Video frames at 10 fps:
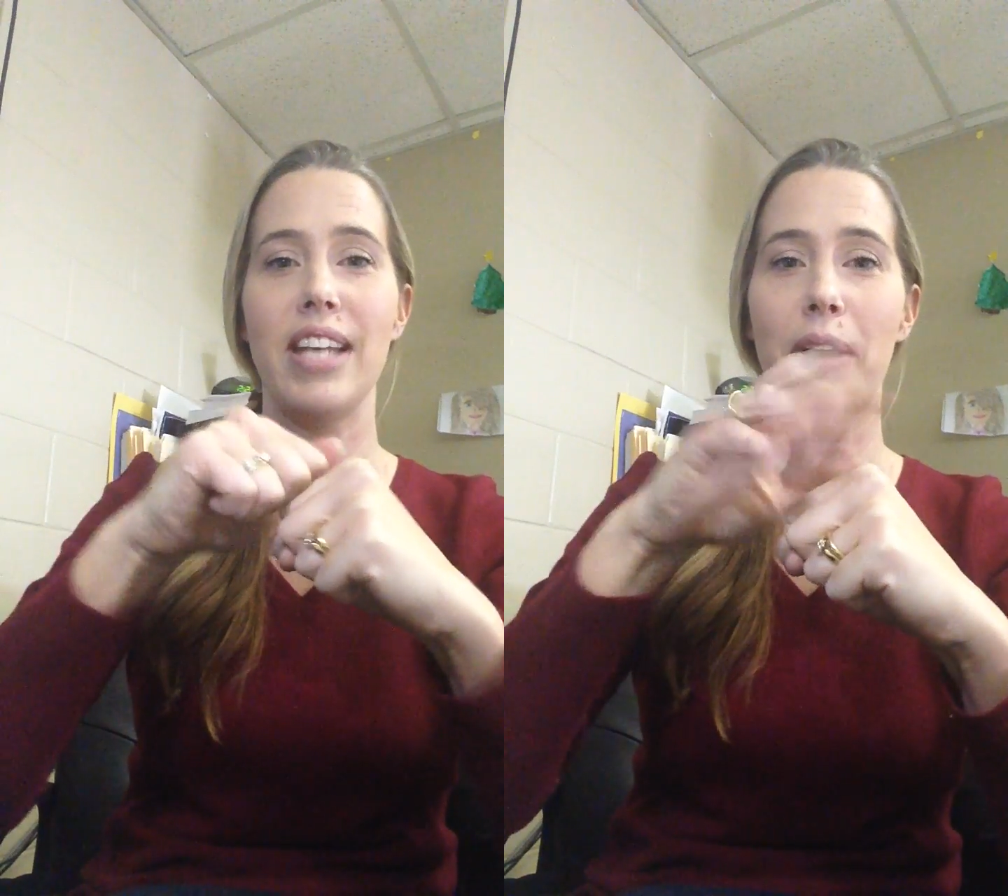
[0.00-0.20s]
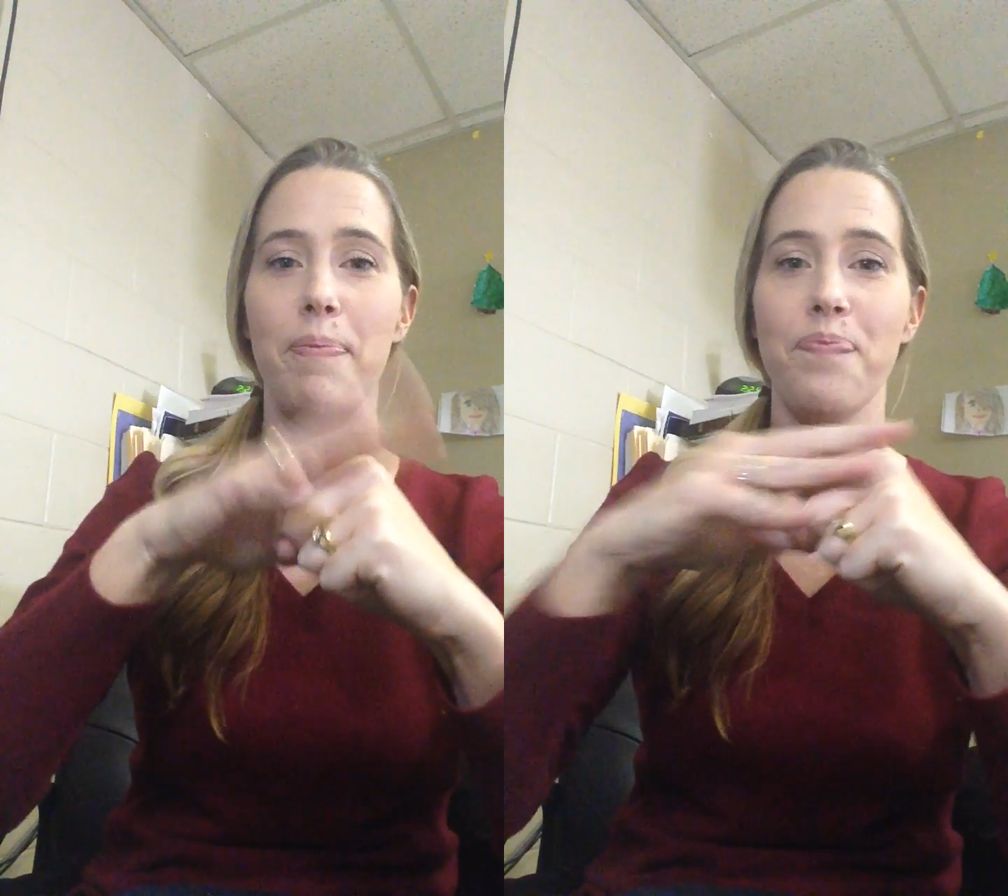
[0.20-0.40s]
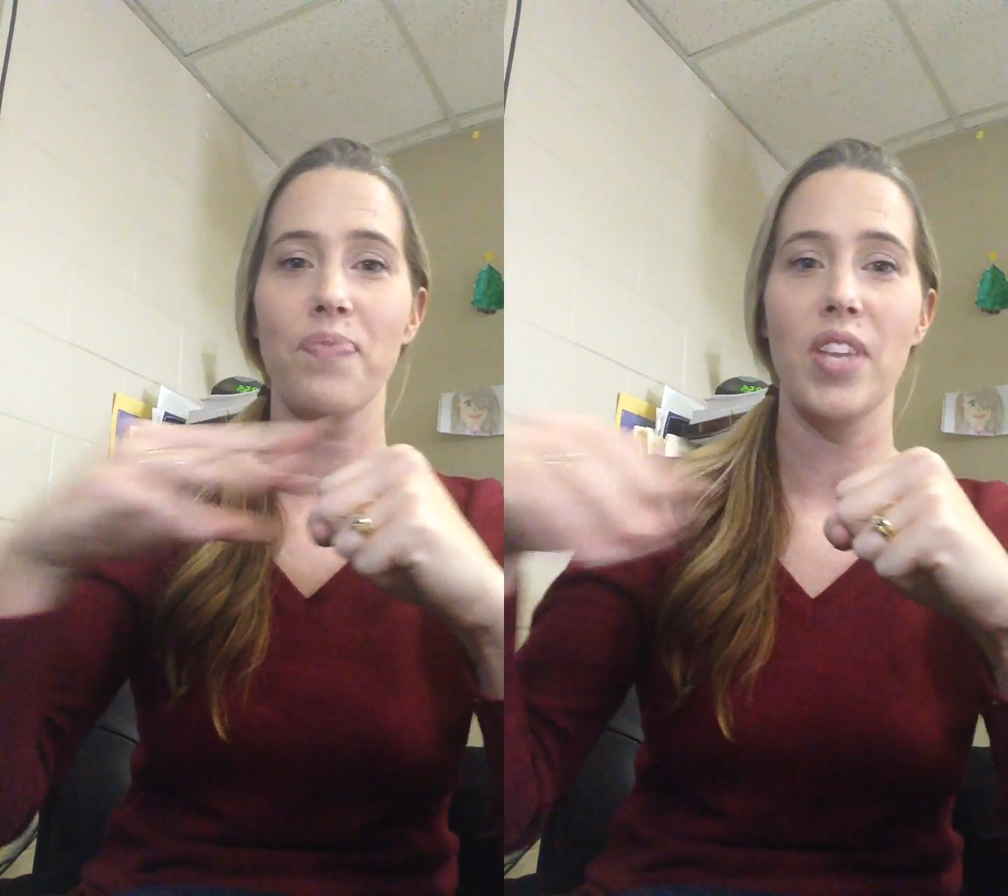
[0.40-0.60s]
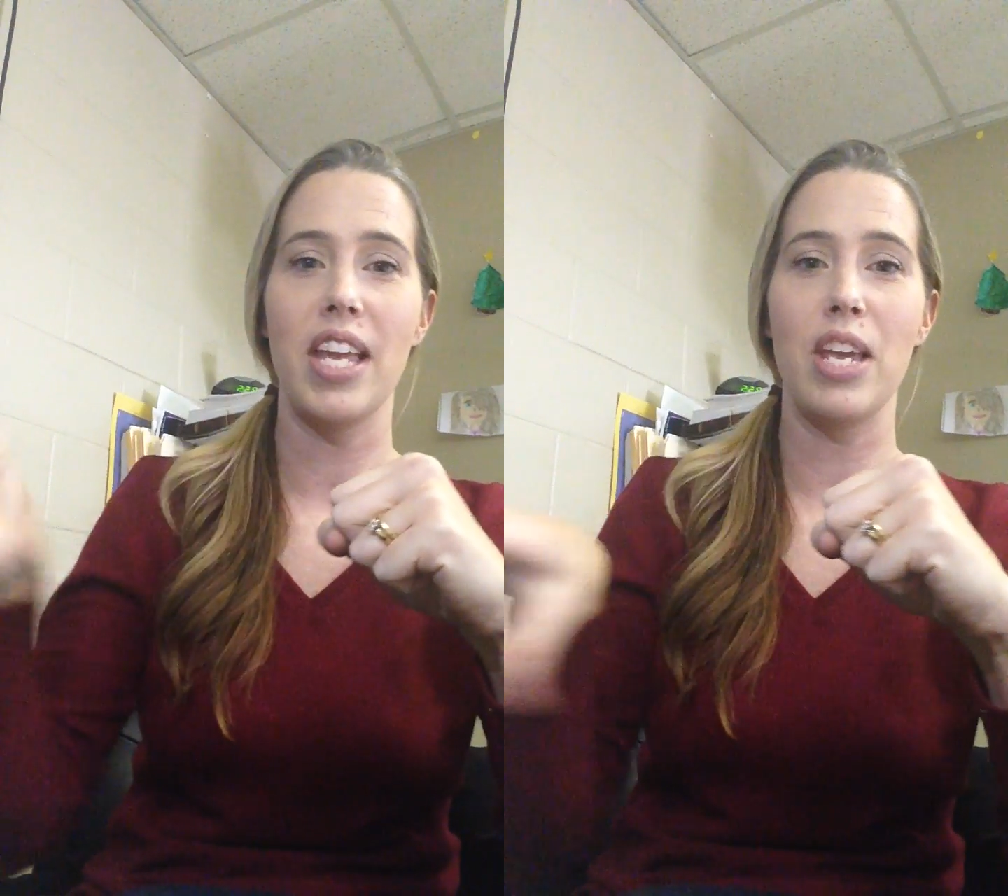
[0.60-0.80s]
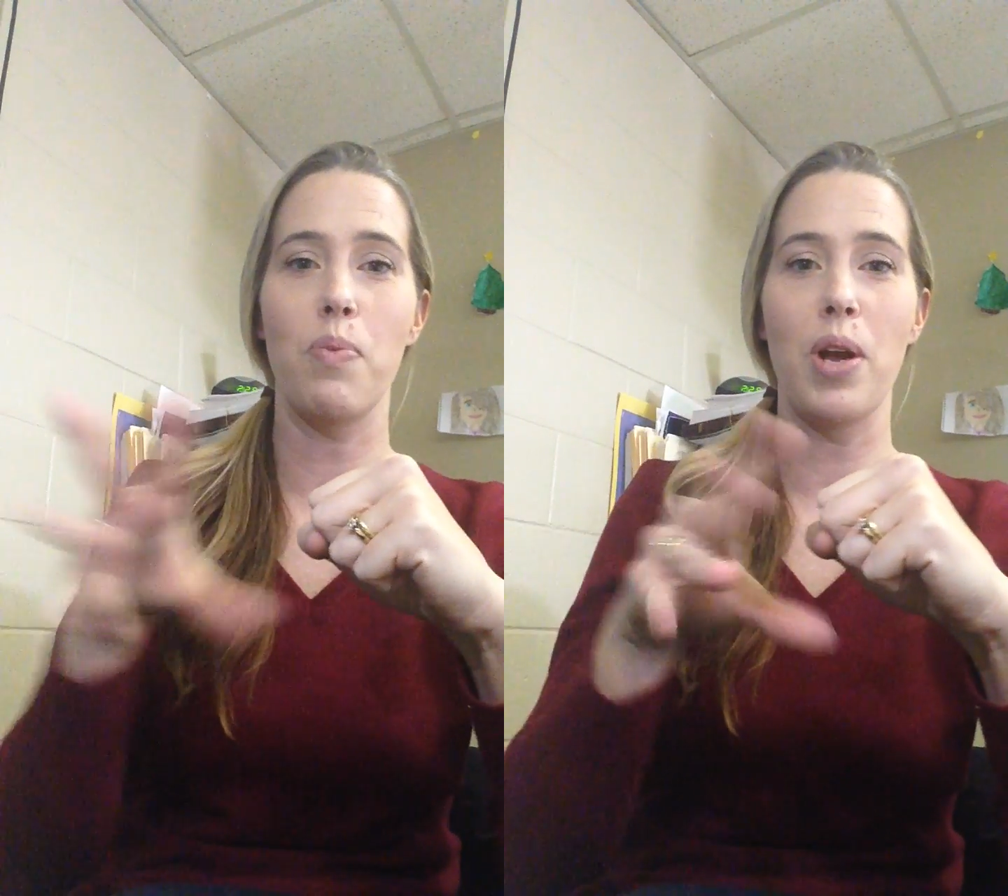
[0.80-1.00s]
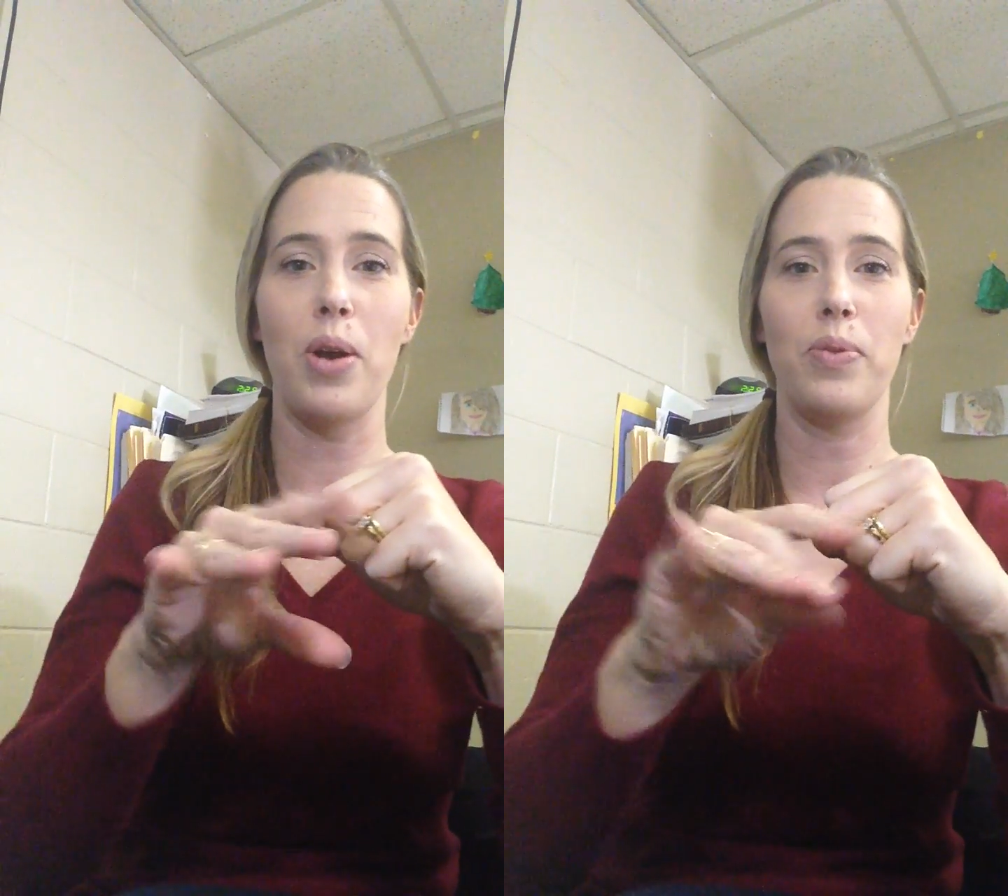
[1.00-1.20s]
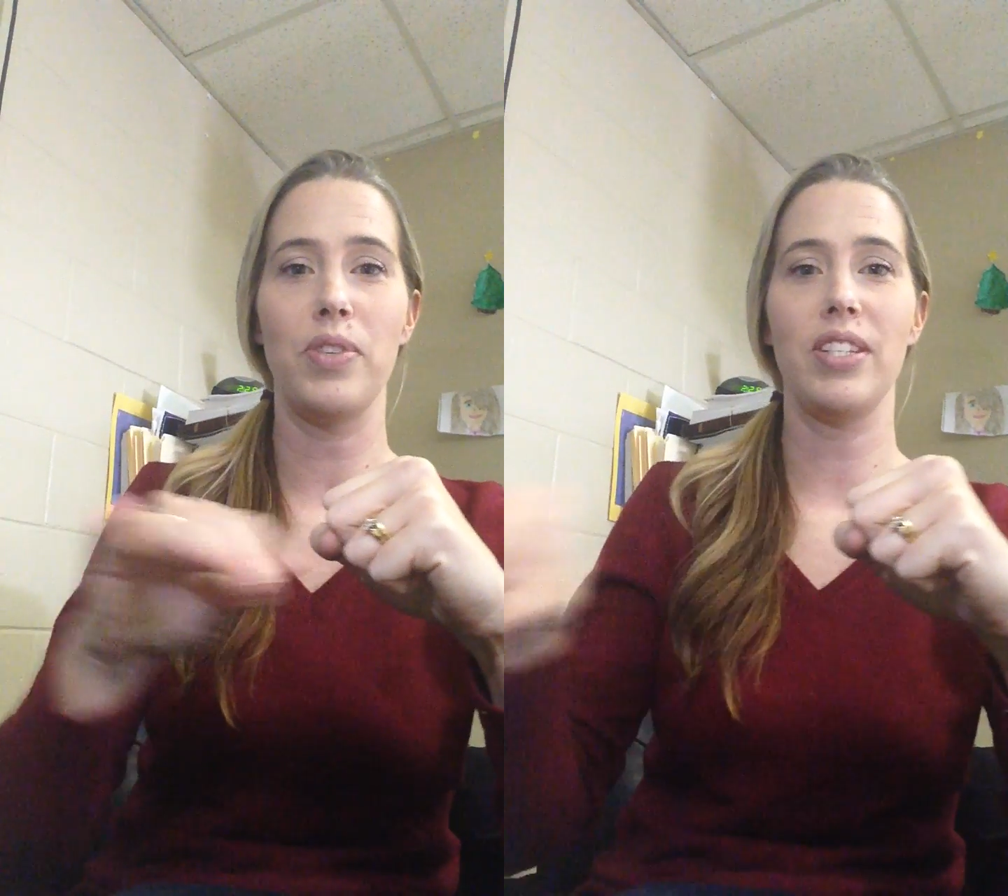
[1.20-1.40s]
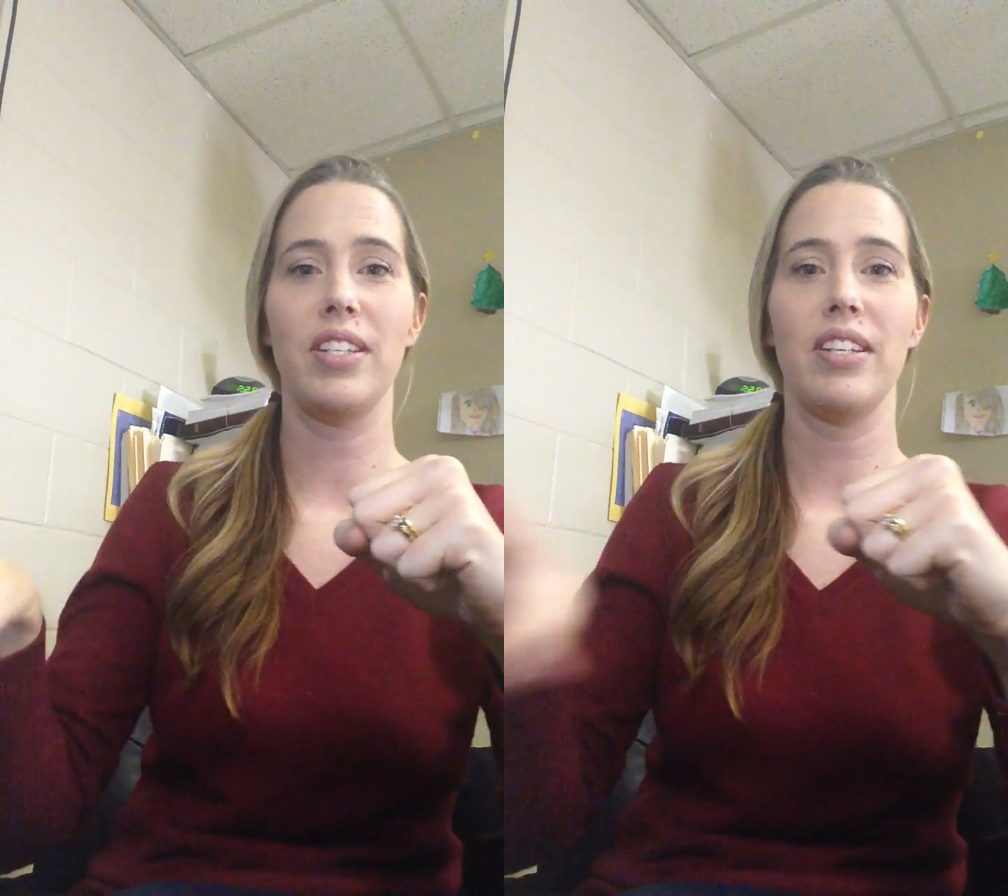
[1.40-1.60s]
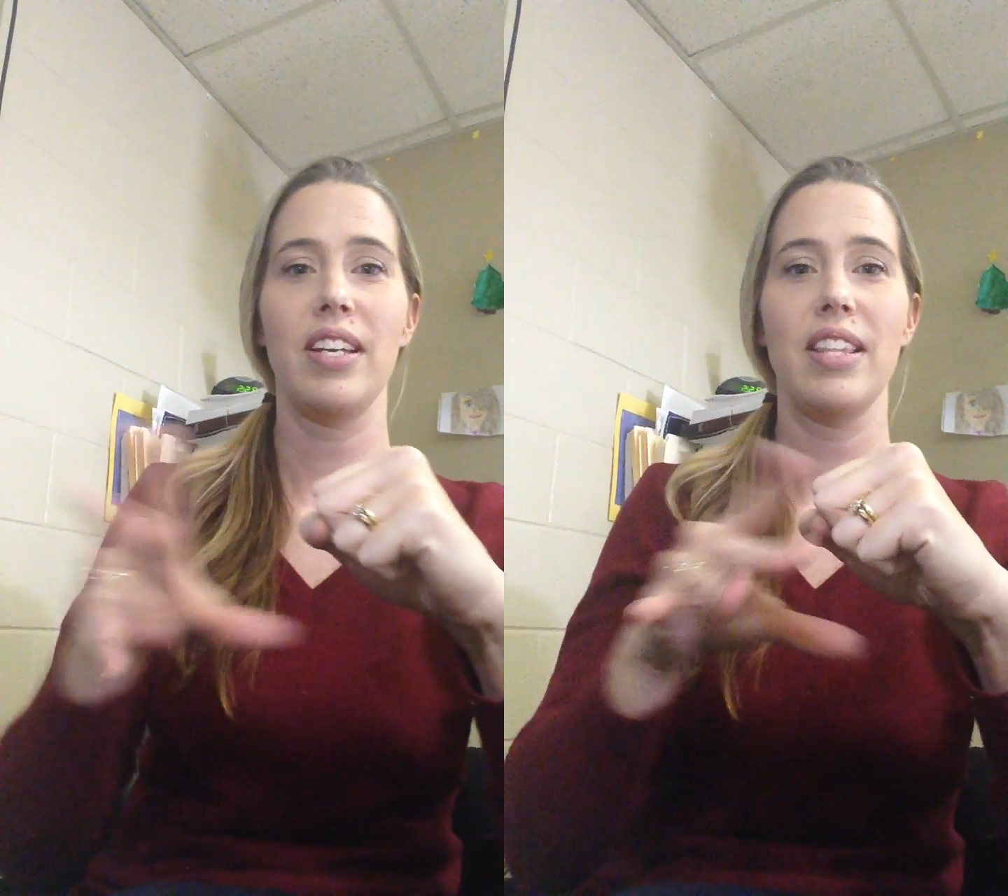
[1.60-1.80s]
down, it erodes.